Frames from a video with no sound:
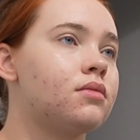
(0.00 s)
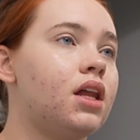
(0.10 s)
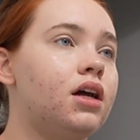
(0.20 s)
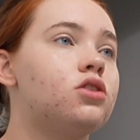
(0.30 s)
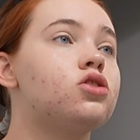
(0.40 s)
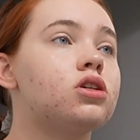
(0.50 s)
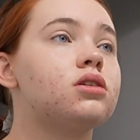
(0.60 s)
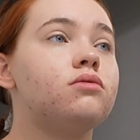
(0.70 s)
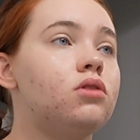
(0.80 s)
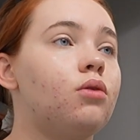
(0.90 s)
It's
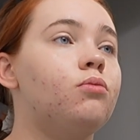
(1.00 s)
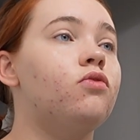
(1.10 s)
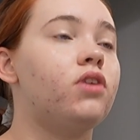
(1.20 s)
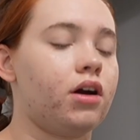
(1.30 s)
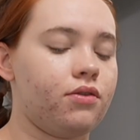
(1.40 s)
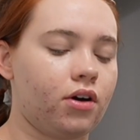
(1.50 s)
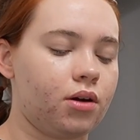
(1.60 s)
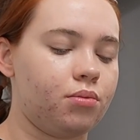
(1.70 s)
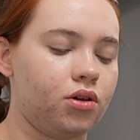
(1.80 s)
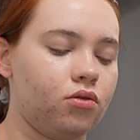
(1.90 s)
just a very, very
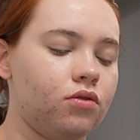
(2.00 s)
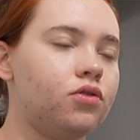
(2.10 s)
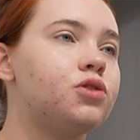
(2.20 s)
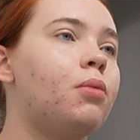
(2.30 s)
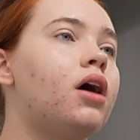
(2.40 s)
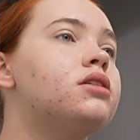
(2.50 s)
beautiful spot